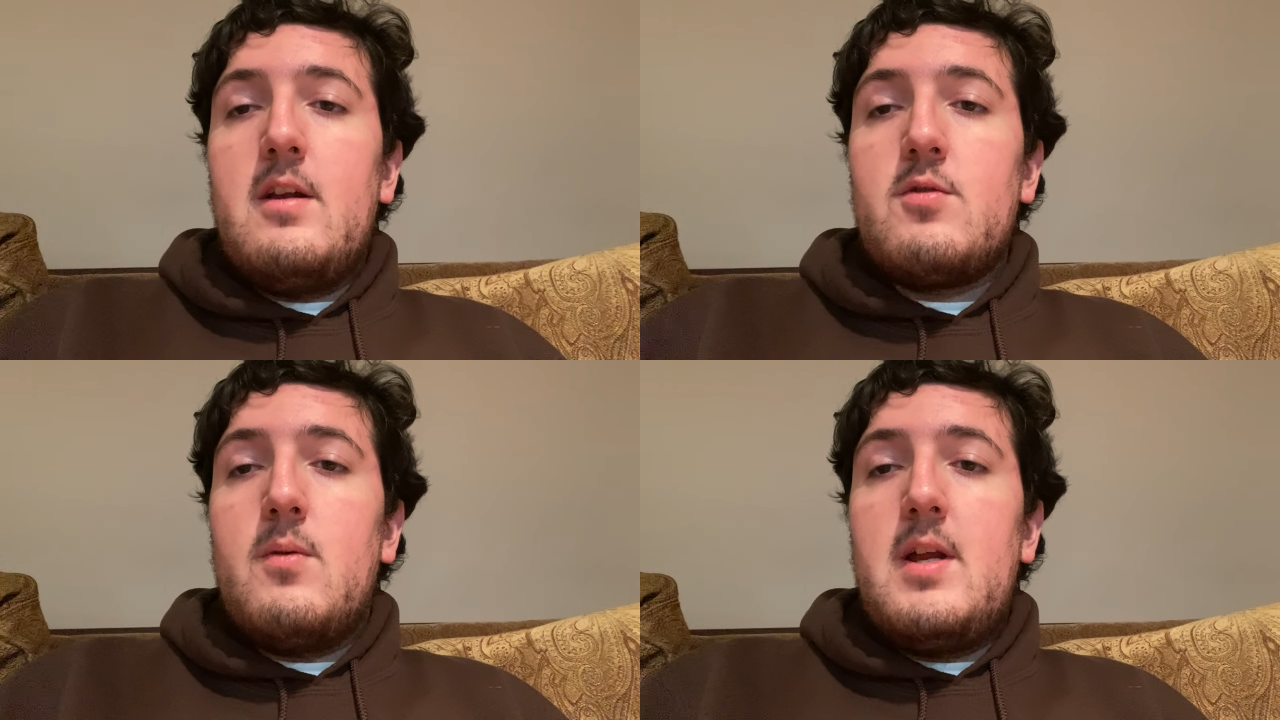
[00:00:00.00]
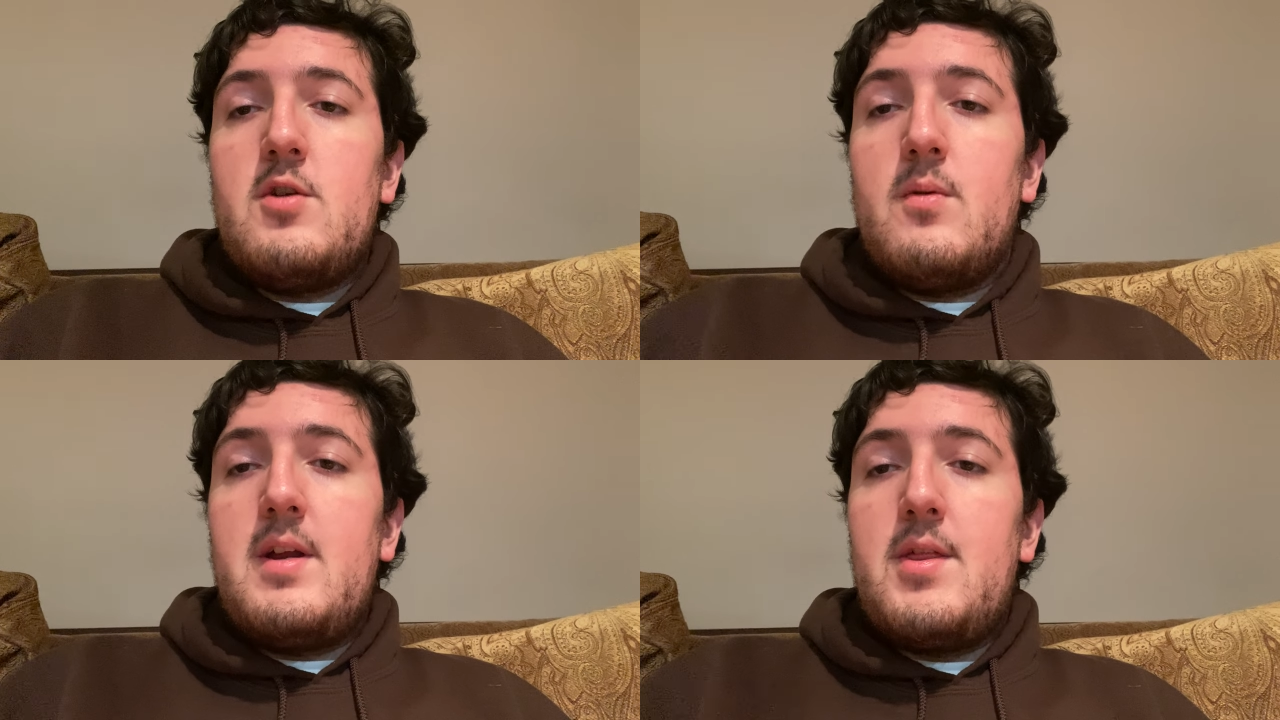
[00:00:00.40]

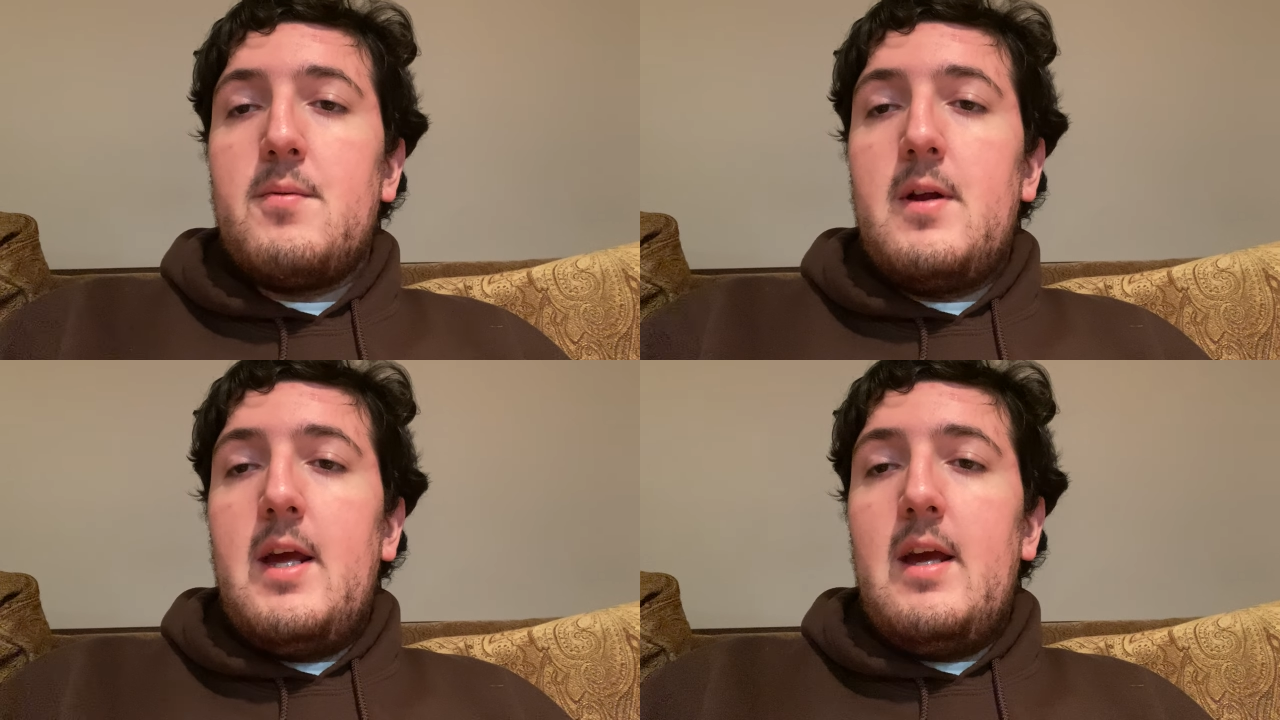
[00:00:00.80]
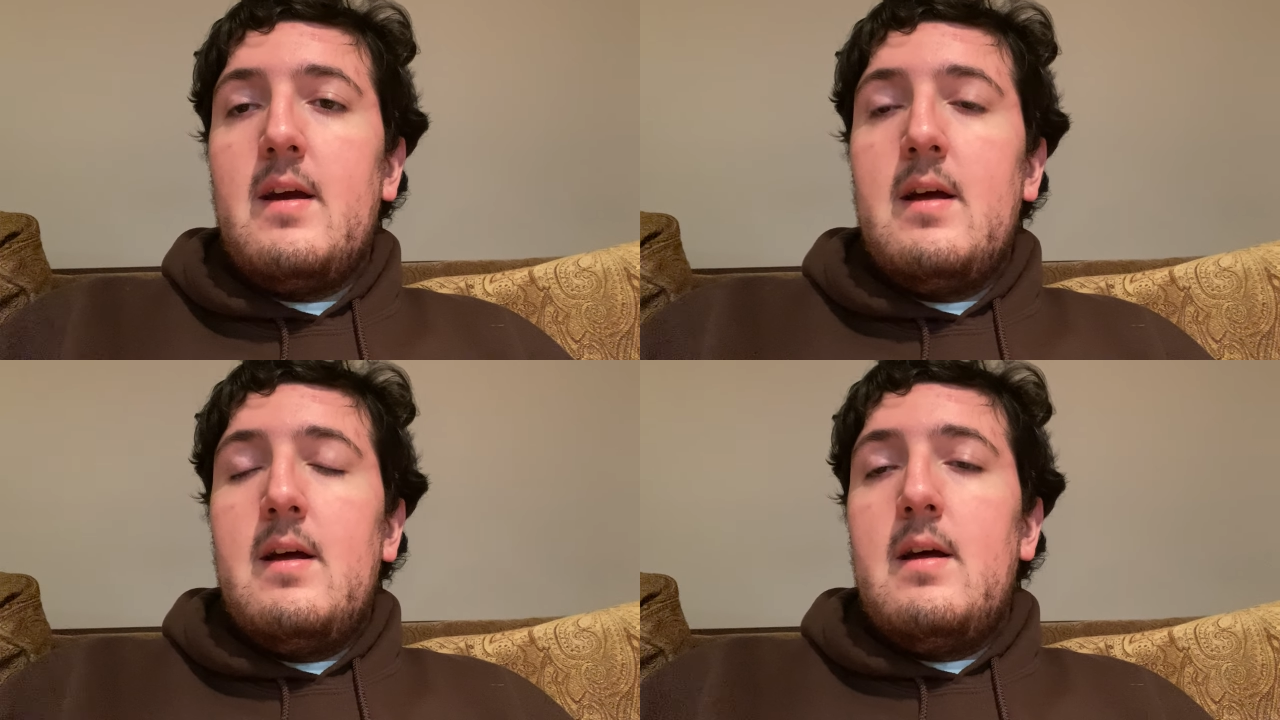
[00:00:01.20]

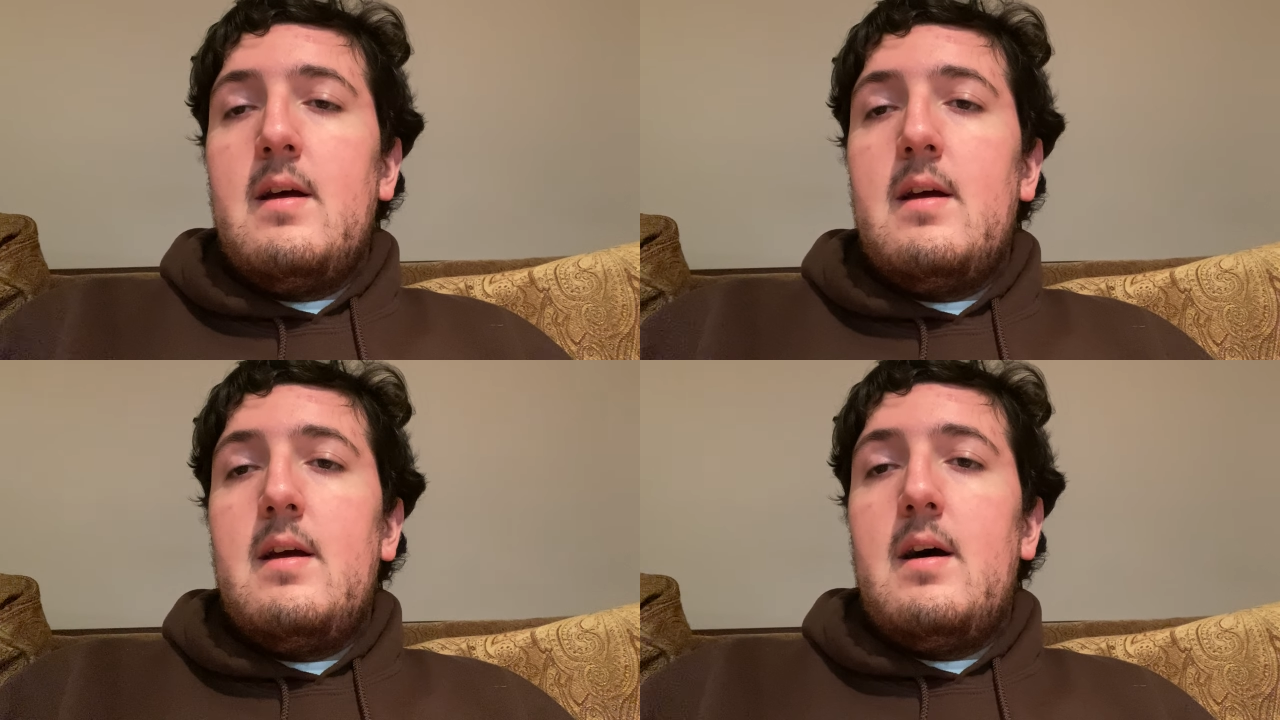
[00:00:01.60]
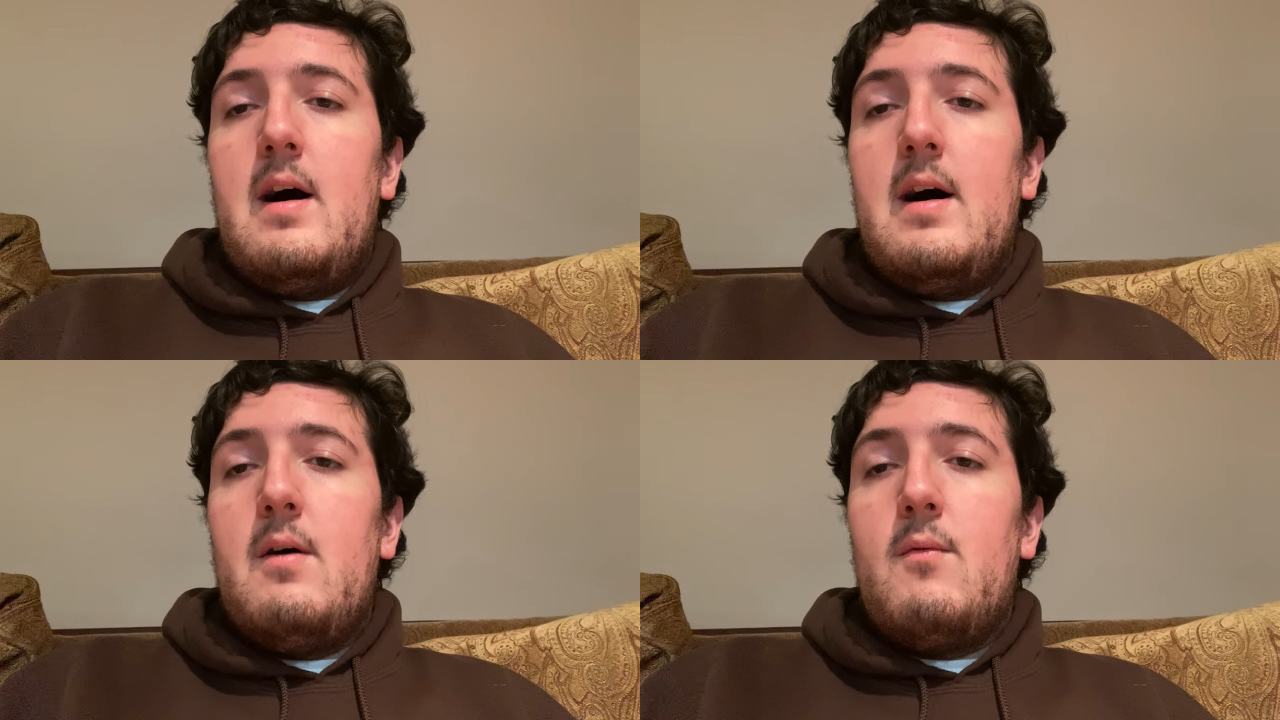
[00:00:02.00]
2023
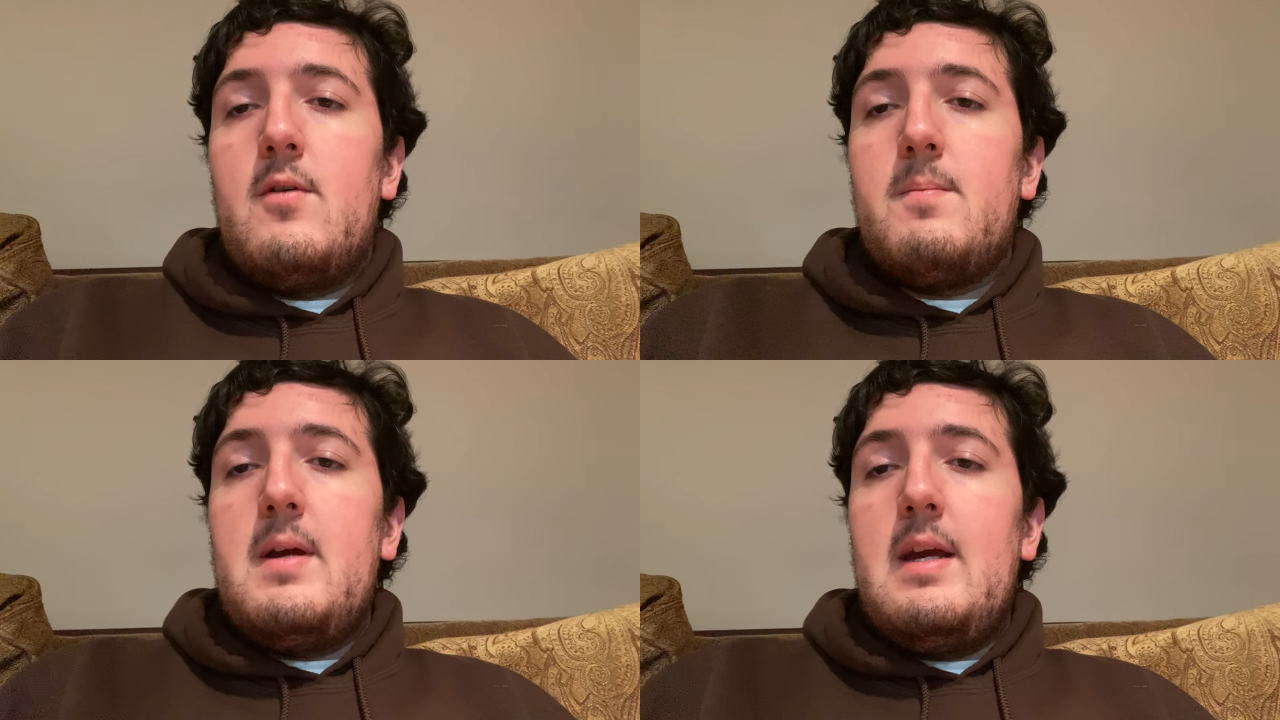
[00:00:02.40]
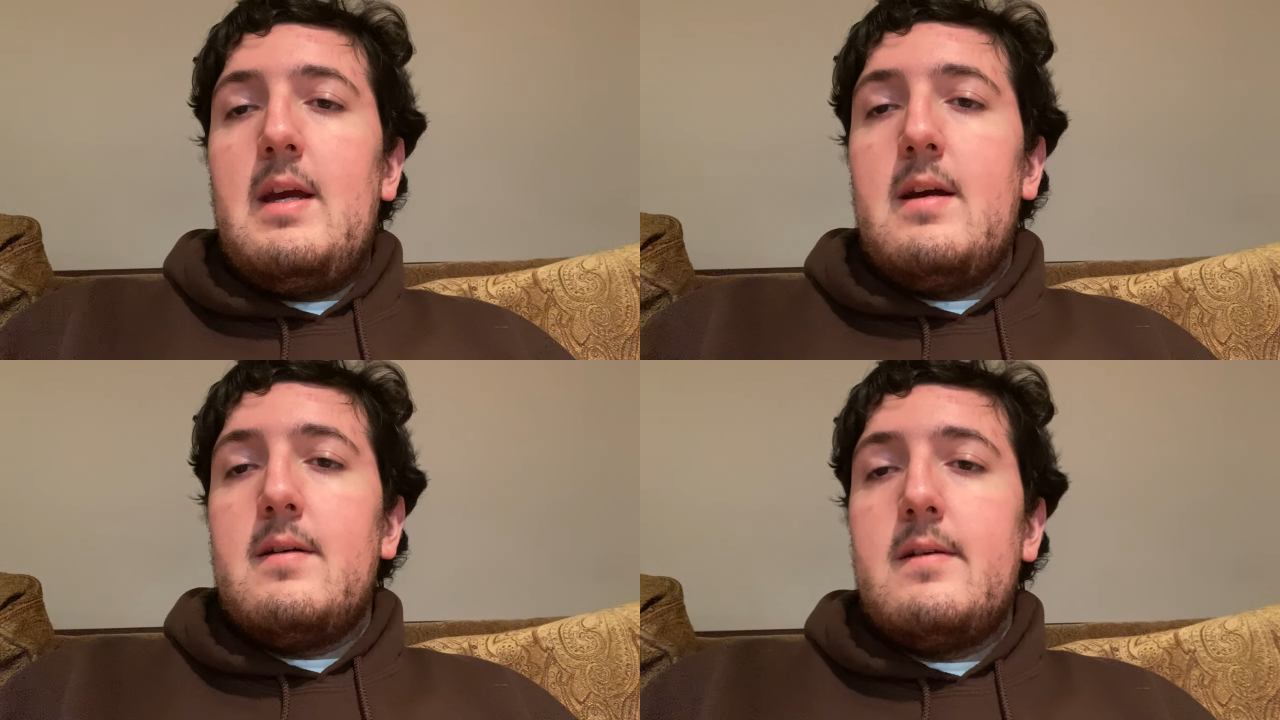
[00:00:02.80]
uh, will be